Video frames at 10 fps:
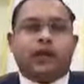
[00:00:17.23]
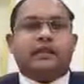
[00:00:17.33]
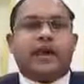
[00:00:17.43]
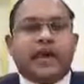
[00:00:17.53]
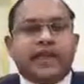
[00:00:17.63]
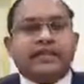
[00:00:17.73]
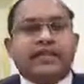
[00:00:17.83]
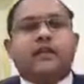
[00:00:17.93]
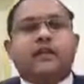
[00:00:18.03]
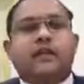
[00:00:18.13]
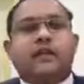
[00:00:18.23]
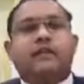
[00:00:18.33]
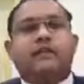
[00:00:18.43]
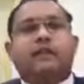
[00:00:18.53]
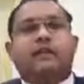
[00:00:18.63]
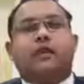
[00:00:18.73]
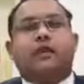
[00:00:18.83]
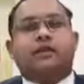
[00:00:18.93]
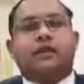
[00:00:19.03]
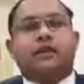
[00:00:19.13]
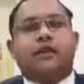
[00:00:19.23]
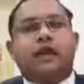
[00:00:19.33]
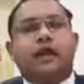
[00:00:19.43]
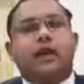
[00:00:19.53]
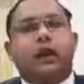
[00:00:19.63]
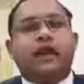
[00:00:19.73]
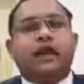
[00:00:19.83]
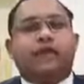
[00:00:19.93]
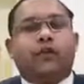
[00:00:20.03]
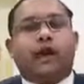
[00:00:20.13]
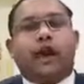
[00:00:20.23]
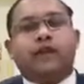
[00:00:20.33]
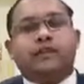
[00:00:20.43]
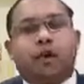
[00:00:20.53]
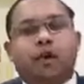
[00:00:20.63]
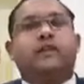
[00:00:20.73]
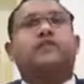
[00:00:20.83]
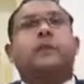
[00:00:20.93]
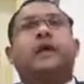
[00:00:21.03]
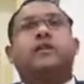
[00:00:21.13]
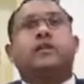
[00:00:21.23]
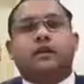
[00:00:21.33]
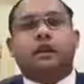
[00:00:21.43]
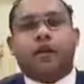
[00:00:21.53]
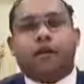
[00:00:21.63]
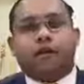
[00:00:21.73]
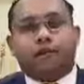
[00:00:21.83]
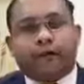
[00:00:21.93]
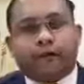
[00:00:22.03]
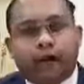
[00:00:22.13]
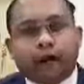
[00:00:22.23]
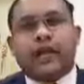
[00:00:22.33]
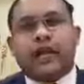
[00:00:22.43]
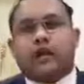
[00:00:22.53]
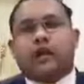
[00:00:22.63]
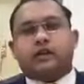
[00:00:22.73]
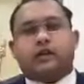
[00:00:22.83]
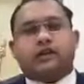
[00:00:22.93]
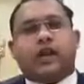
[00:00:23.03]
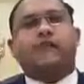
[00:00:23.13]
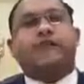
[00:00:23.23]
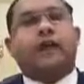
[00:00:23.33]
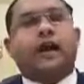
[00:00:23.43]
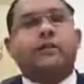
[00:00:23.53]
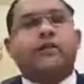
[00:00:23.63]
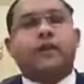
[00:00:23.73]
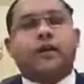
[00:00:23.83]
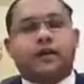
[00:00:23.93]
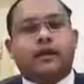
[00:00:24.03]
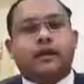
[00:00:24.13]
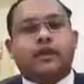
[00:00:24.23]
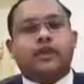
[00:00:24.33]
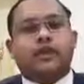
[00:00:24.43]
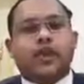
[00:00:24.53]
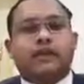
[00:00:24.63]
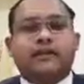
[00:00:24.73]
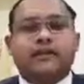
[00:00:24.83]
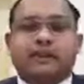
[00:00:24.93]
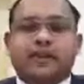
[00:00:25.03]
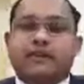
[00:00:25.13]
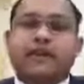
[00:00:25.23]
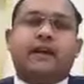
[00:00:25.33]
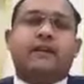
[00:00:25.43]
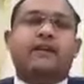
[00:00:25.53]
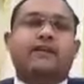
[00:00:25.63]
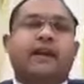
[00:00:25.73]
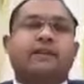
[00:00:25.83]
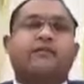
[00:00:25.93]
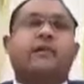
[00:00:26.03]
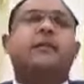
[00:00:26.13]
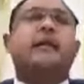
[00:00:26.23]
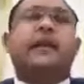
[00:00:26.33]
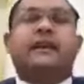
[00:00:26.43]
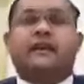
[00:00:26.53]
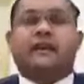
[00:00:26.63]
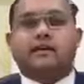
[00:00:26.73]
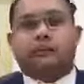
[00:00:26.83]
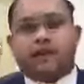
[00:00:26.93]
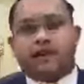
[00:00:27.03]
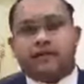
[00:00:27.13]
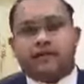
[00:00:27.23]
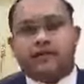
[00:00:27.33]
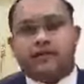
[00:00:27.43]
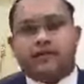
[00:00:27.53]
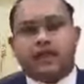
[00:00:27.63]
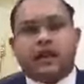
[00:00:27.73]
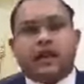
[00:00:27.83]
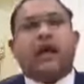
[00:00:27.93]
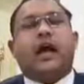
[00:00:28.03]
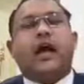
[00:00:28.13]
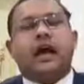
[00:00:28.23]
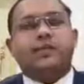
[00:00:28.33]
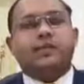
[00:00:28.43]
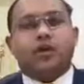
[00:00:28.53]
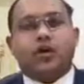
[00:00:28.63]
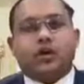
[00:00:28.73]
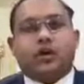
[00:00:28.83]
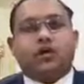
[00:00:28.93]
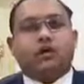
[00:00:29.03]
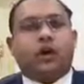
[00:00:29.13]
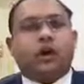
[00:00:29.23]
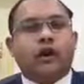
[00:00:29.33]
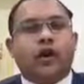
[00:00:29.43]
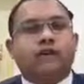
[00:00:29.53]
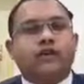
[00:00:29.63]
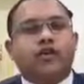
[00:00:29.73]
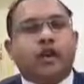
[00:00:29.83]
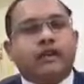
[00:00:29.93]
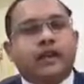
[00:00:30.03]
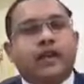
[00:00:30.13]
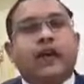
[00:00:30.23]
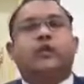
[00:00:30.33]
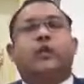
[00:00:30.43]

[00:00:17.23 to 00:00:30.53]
The essence of the event was this 24 hours authors marathon where 48 authors have come together to share their significant insights from their literary experiences. I am sure you all have enjoyed the last